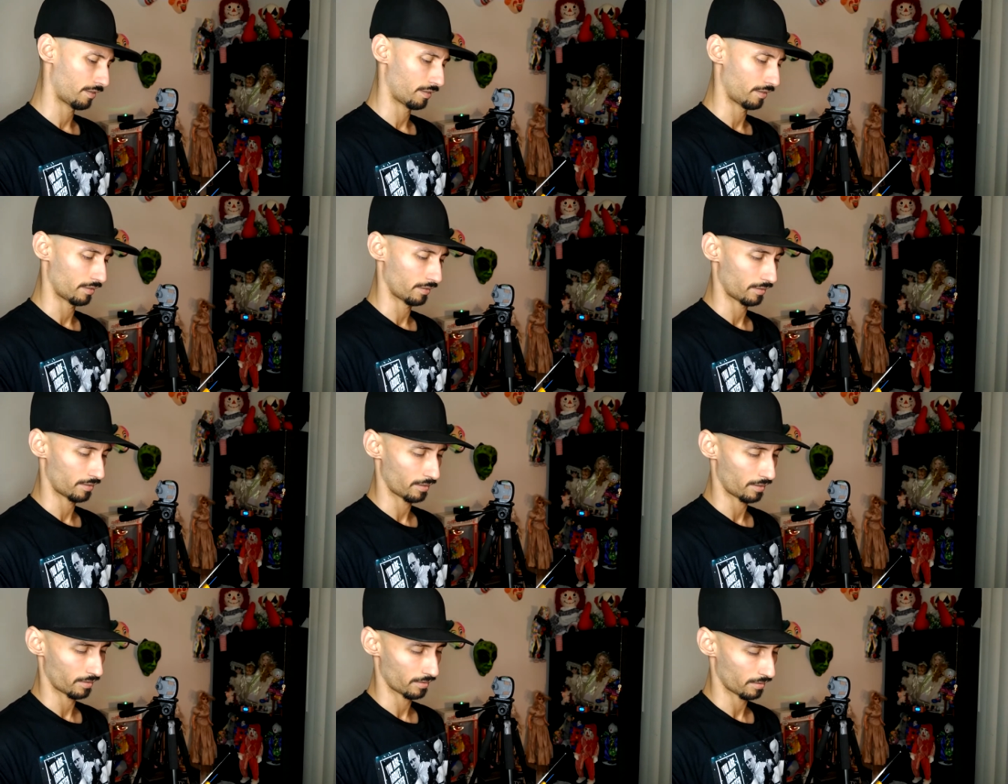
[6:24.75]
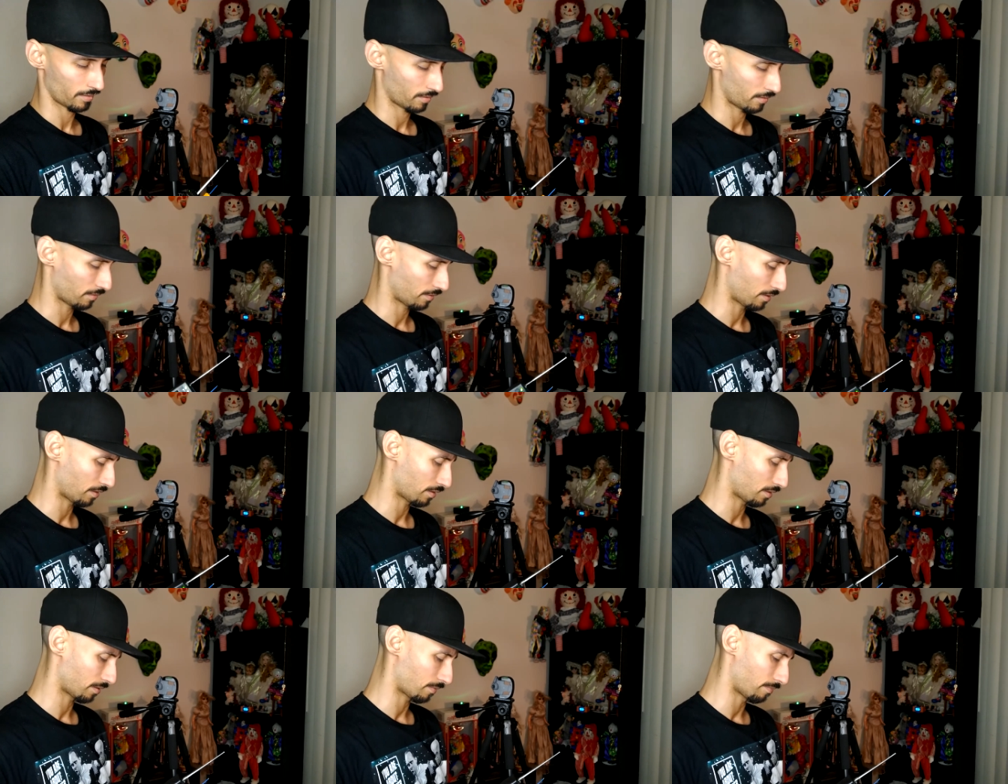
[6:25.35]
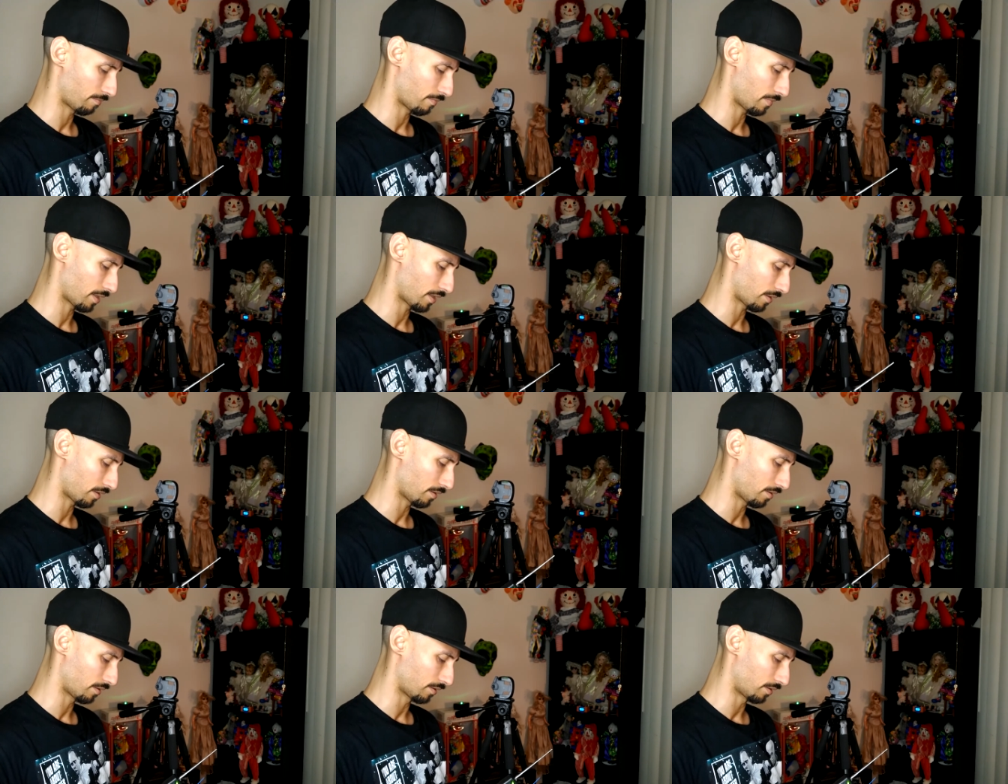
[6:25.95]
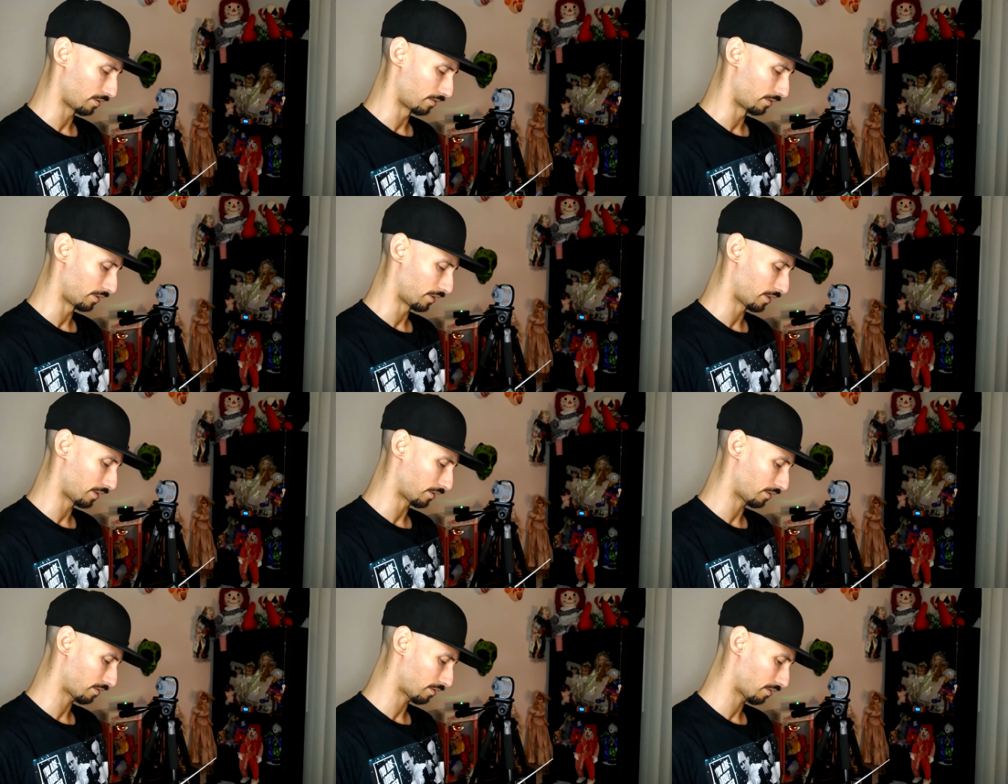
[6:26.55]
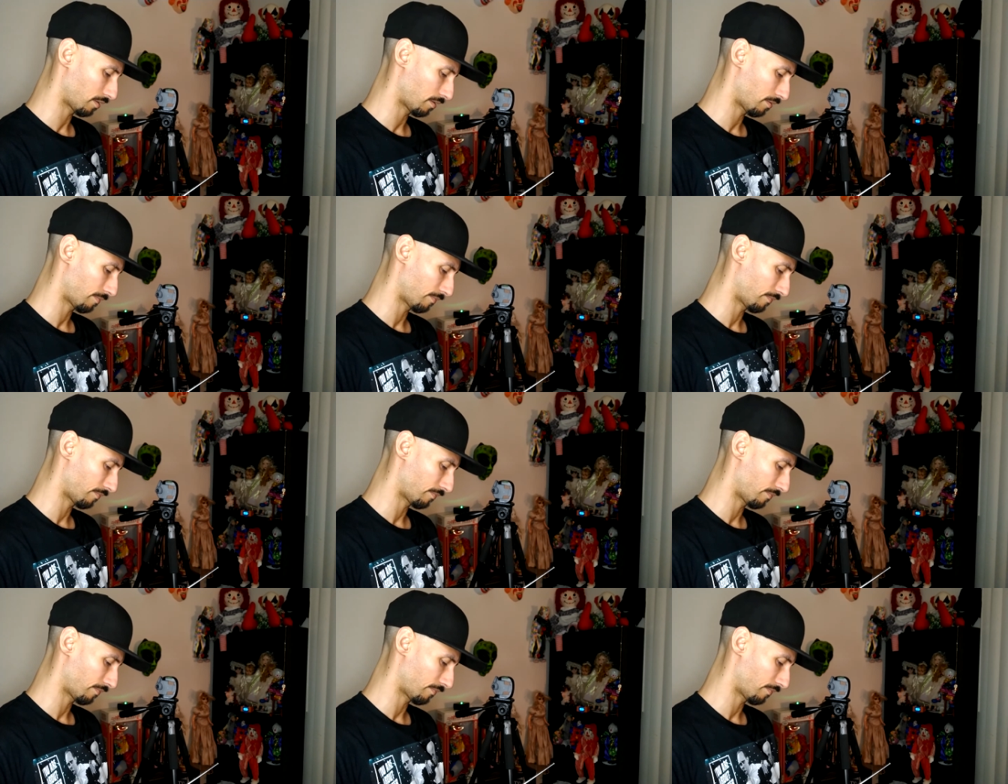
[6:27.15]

I think this might go a little nuts,